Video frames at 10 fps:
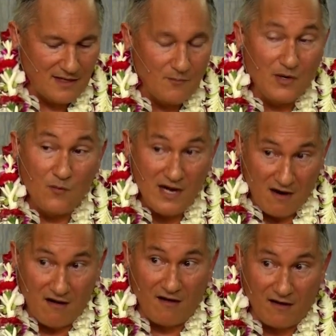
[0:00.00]
but we
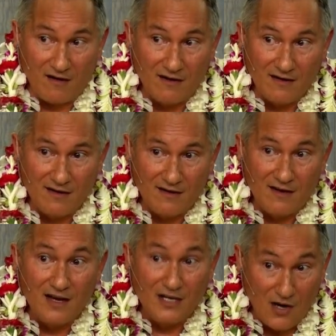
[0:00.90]
are
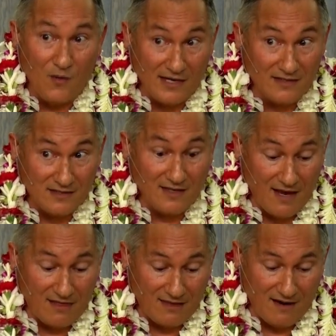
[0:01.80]
going to
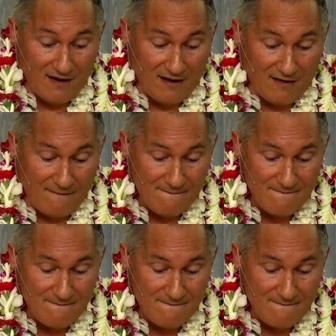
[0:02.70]
get there.